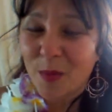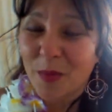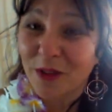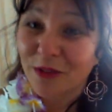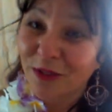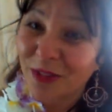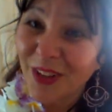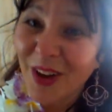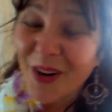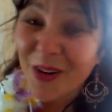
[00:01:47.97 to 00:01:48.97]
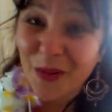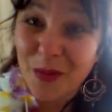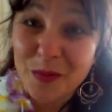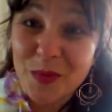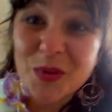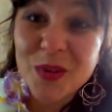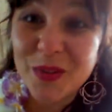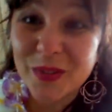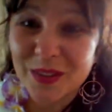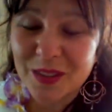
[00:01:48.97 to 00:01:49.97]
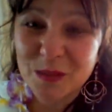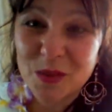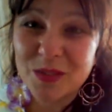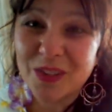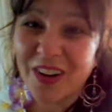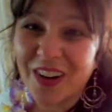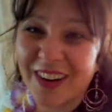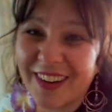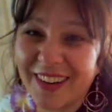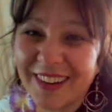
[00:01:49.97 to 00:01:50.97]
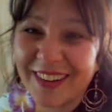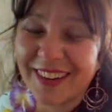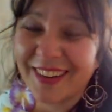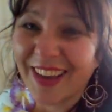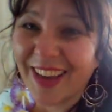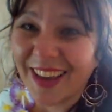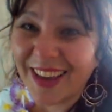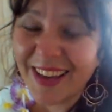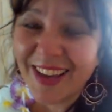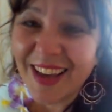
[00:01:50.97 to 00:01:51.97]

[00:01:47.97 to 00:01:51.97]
But flow moves, it moves on, okay?